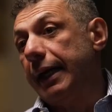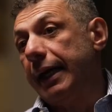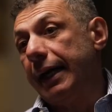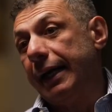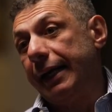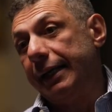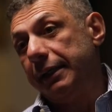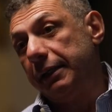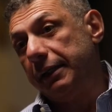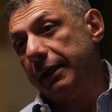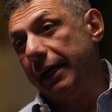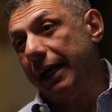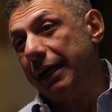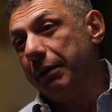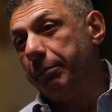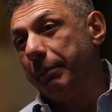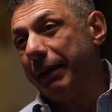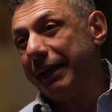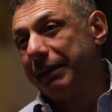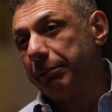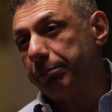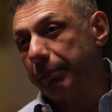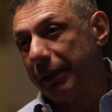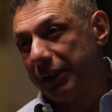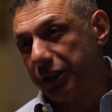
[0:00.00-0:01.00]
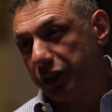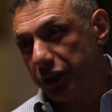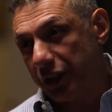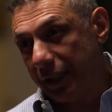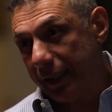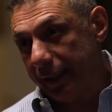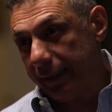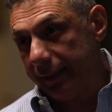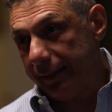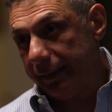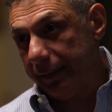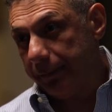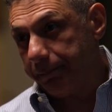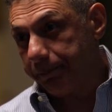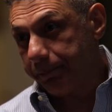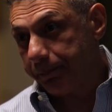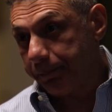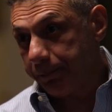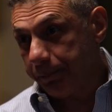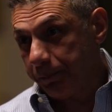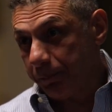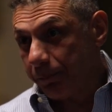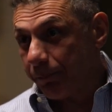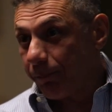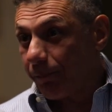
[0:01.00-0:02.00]
I met Mashai,
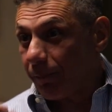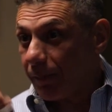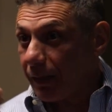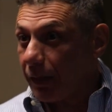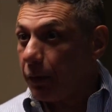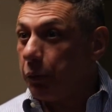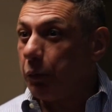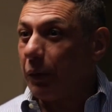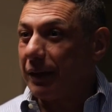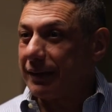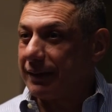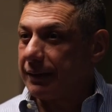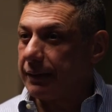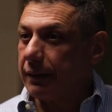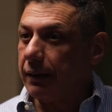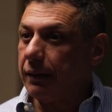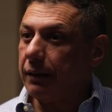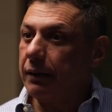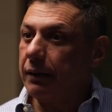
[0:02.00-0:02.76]
who was